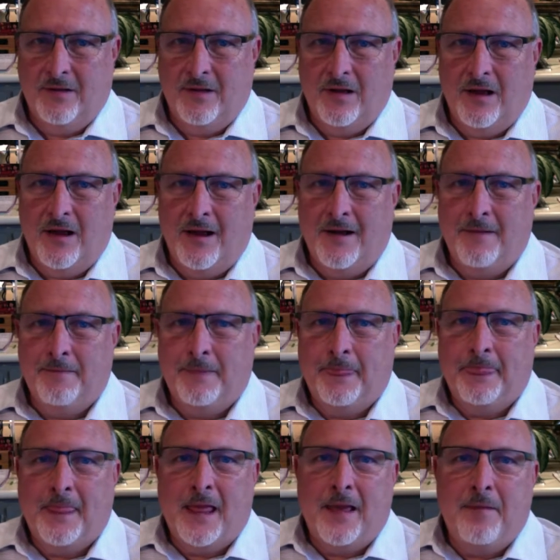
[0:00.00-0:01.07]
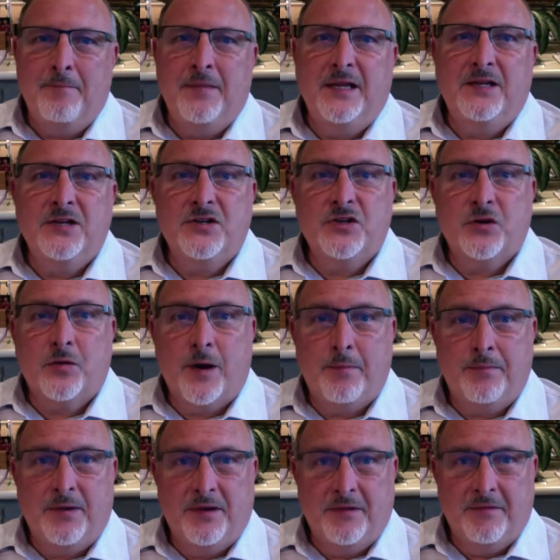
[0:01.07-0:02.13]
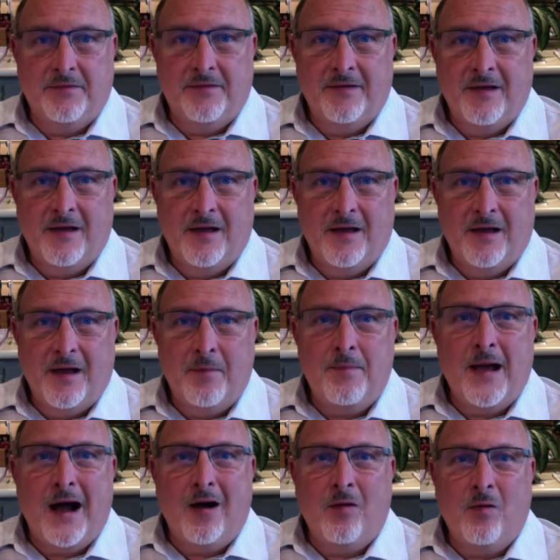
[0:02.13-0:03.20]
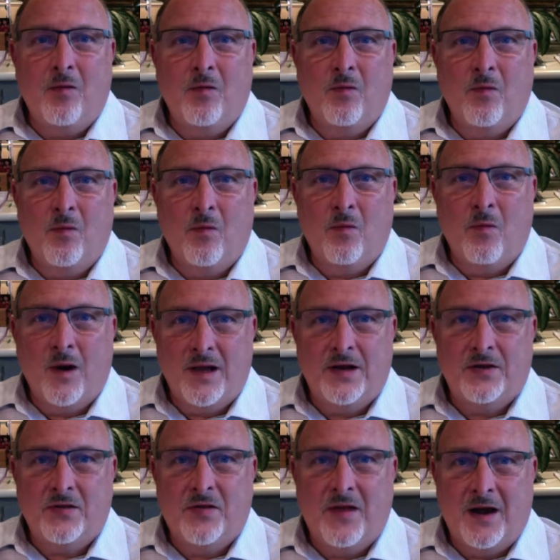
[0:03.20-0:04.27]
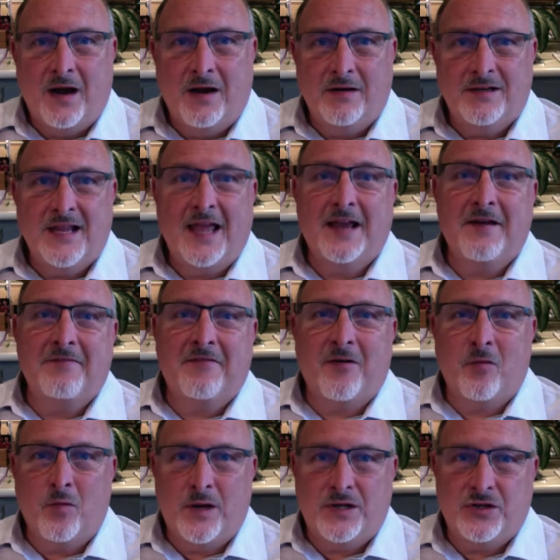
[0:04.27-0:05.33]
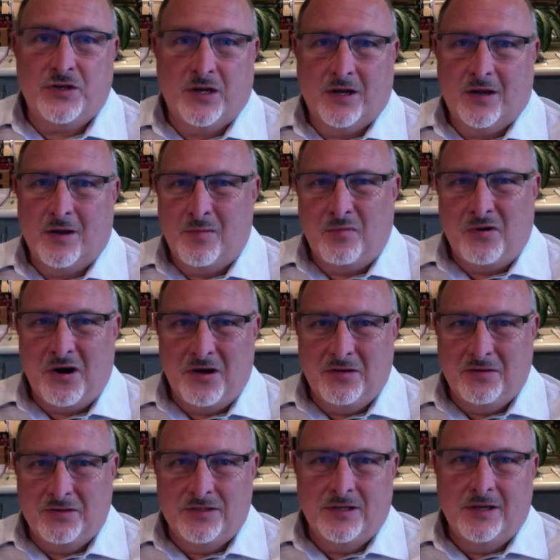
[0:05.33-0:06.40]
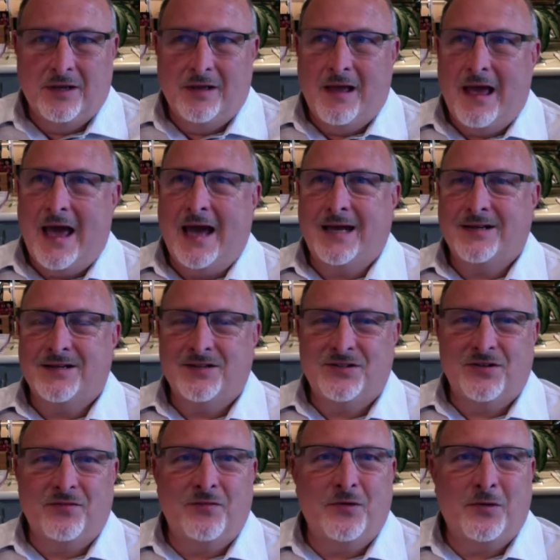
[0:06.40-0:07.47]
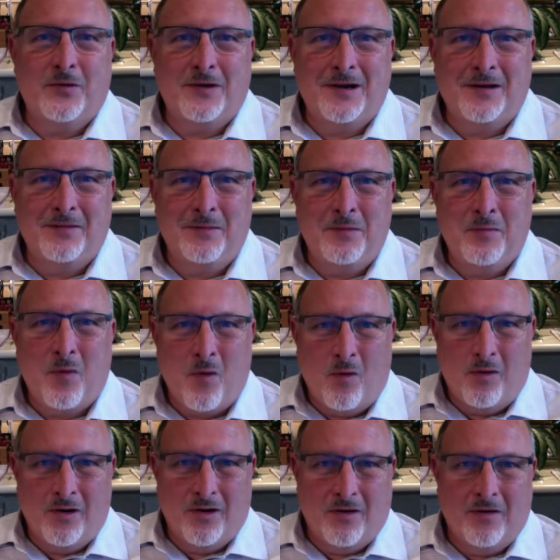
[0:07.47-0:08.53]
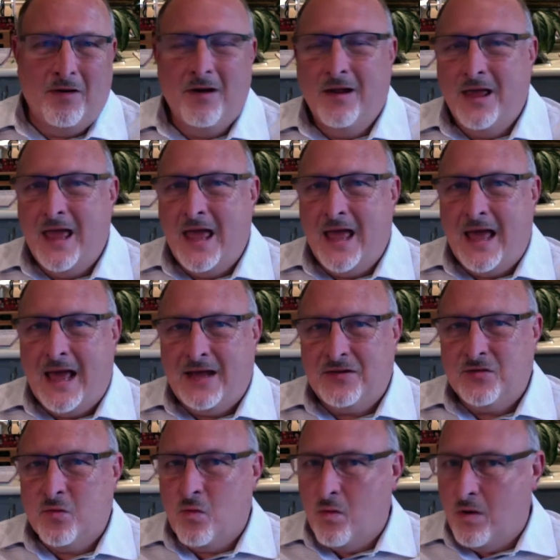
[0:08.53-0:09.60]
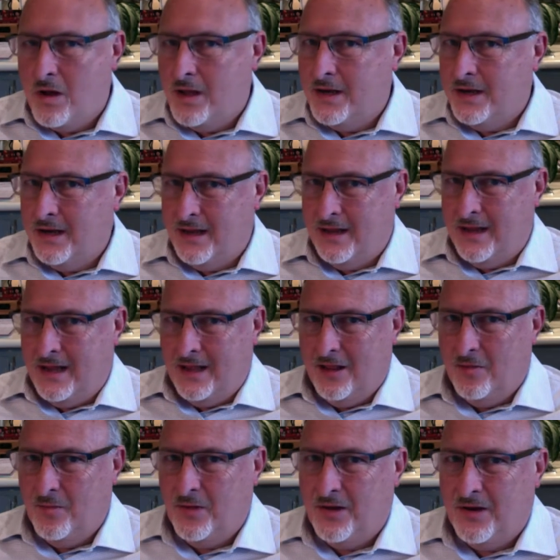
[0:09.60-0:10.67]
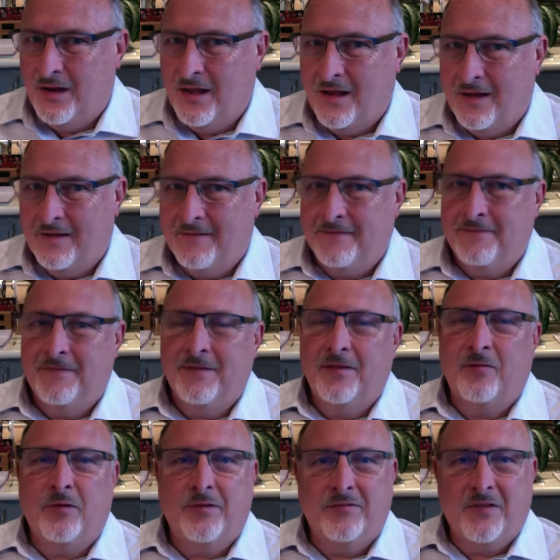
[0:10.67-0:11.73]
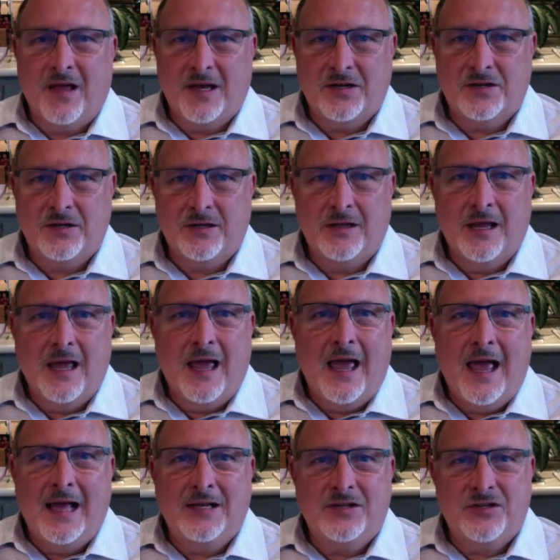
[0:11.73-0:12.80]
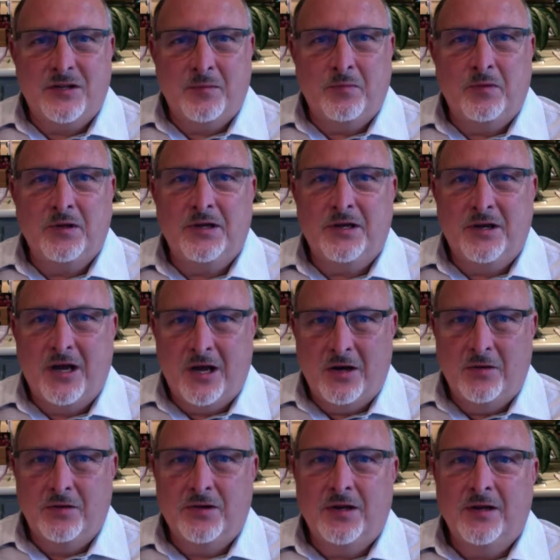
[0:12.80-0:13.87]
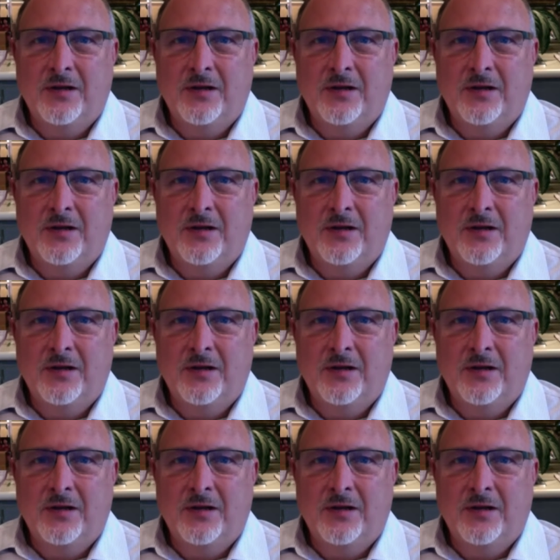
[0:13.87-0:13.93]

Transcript: and be descriptive about what is there. Take a forensic approach. Act as if you're a reporter as one element of the reflection, and simply note